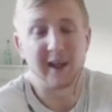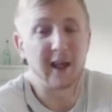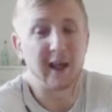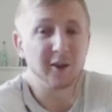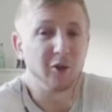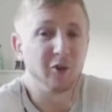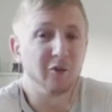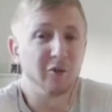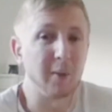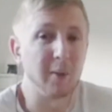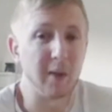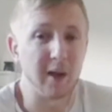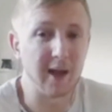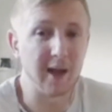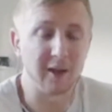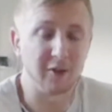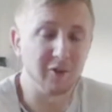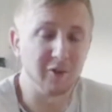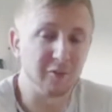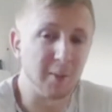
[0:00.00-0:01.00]
I, love my I
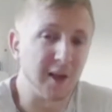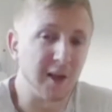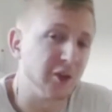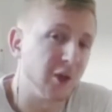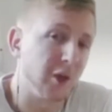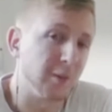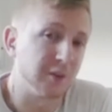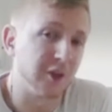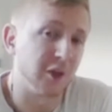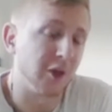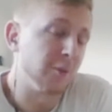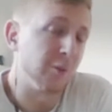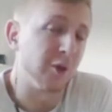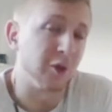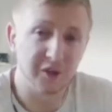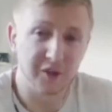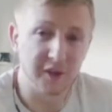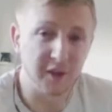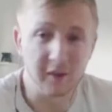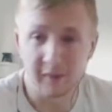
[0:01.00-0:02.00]
love my job so
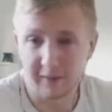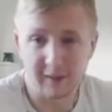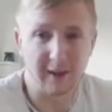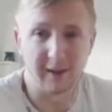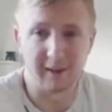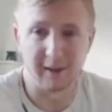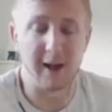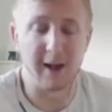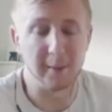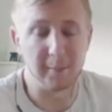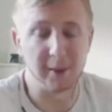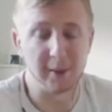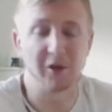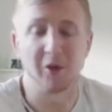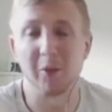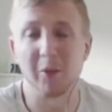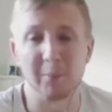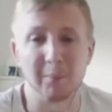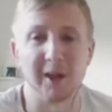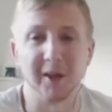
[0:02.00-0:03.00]
much that I, I
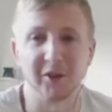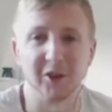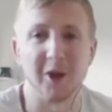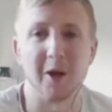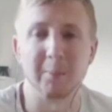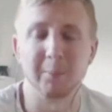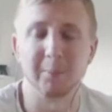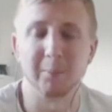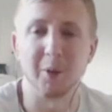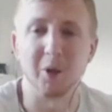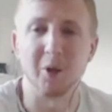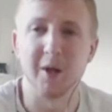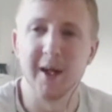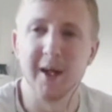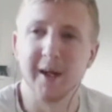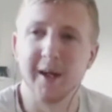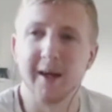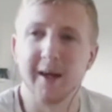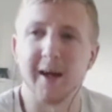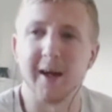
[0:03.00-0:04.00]
become my job. But
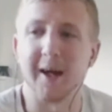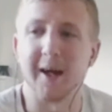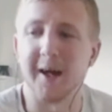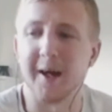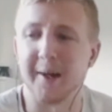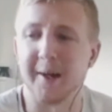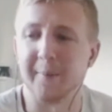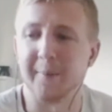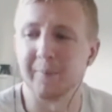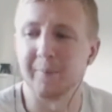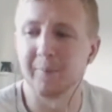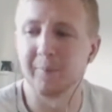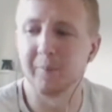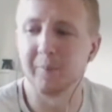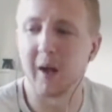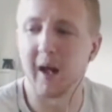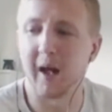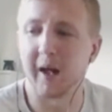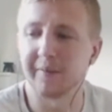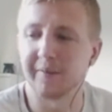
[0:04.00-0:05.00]
um,
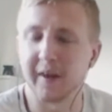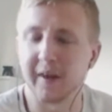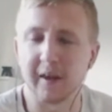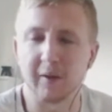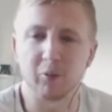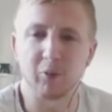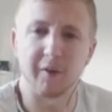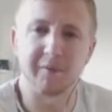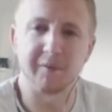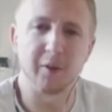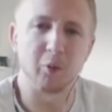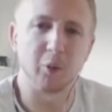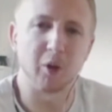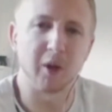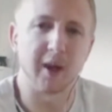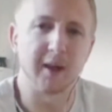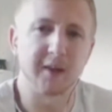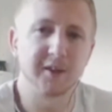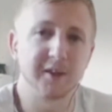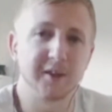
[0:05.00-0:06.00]
I think I think what
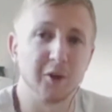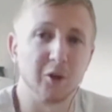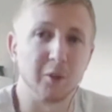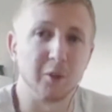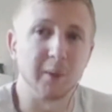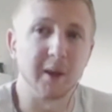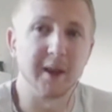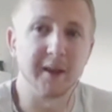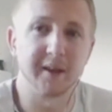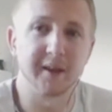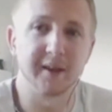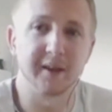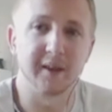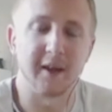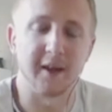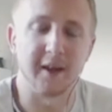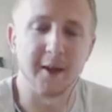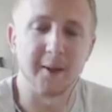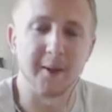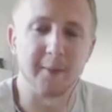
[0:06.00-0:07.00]
it has taught me is
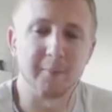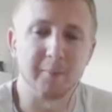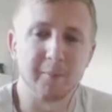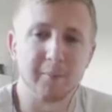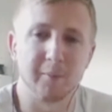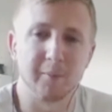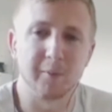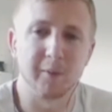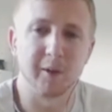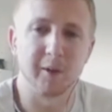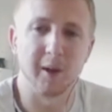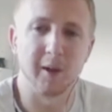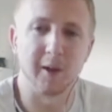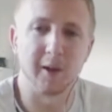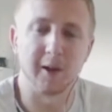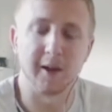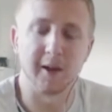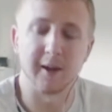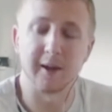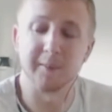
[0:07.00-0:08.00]
um,
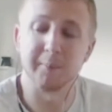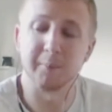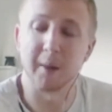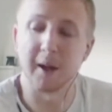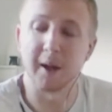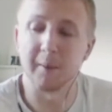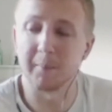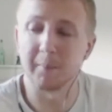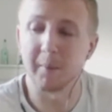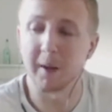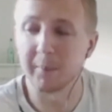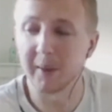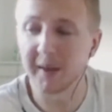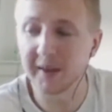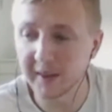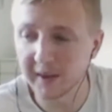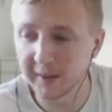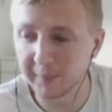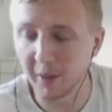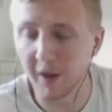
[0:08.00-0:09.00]
uh, my my
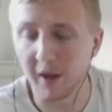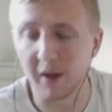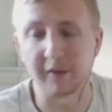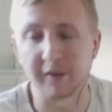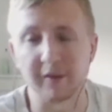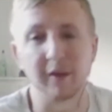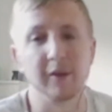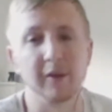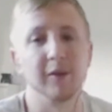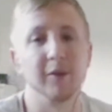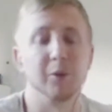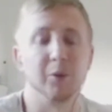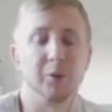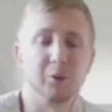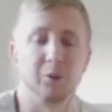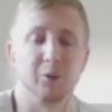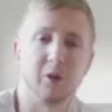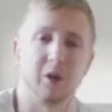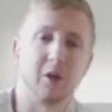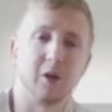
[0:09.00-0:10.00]
business partner who
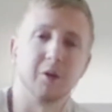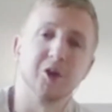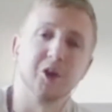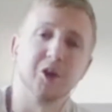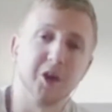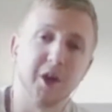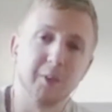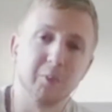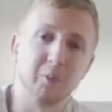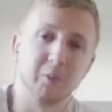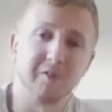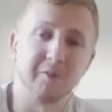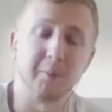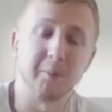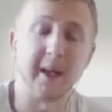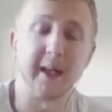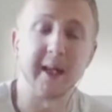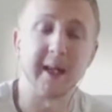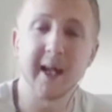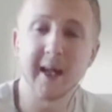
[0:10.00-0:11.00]
owns a gym with
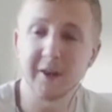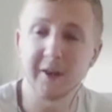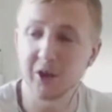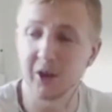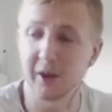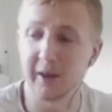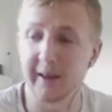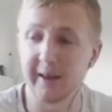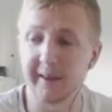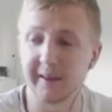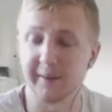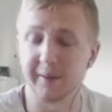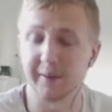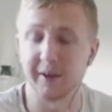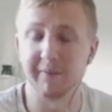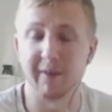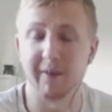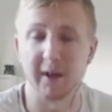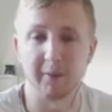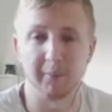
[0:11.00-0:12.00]
me. He actually has
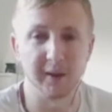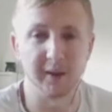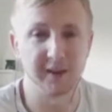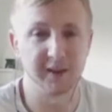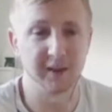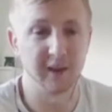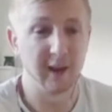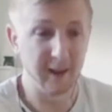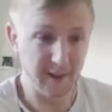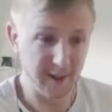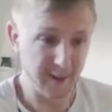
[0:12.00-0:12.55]
developed this